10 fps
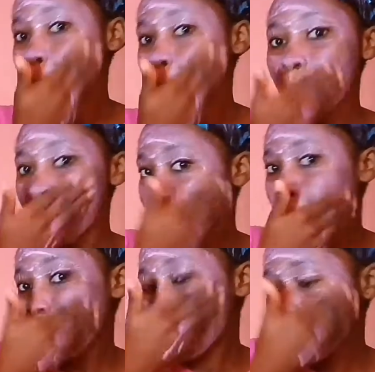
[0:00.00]
and your
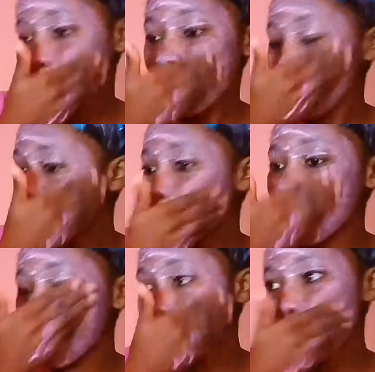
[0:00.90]

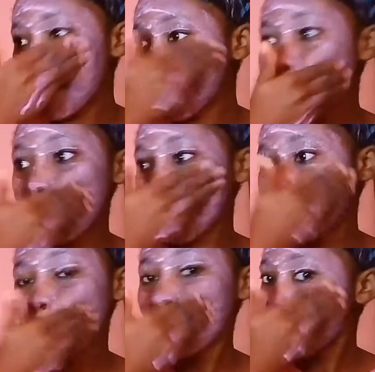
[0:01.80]
cheeks, around your
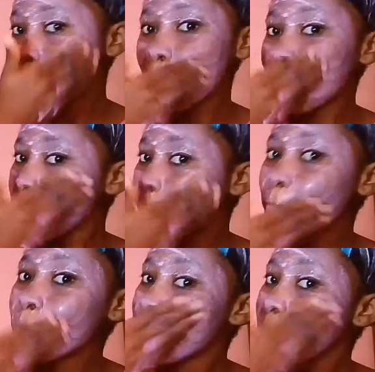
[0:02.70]
chin, your
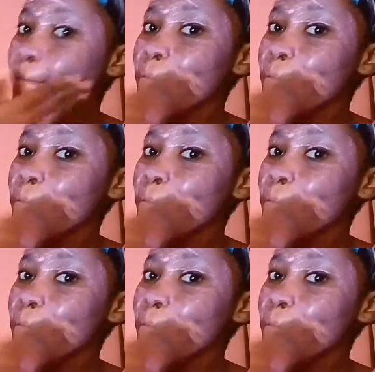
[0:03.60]
nose,